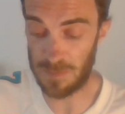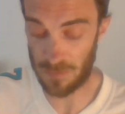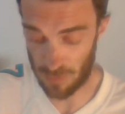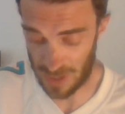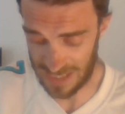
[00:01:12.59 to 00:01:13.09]

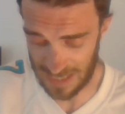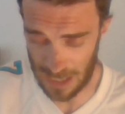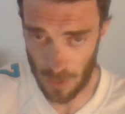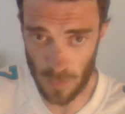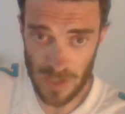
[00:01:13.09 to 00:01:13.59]
But right
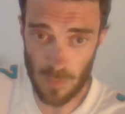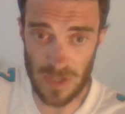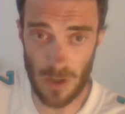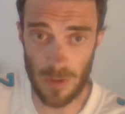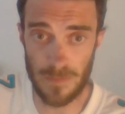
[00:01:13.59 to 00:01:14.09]
now, we
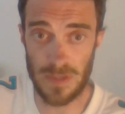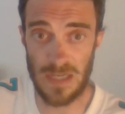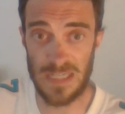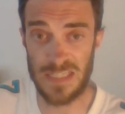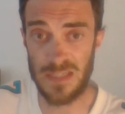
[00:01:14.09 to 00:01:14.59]
hope
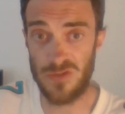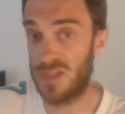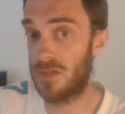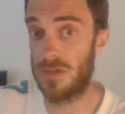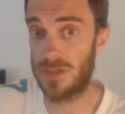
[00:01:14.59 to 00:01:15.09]
his
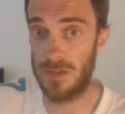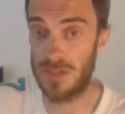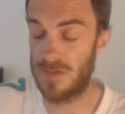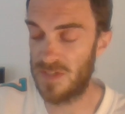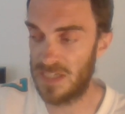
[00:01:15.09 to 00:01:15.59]
injuries aren't too
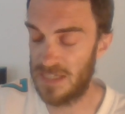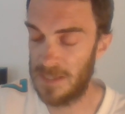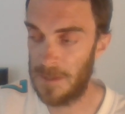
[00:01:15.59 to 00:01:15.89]
severe.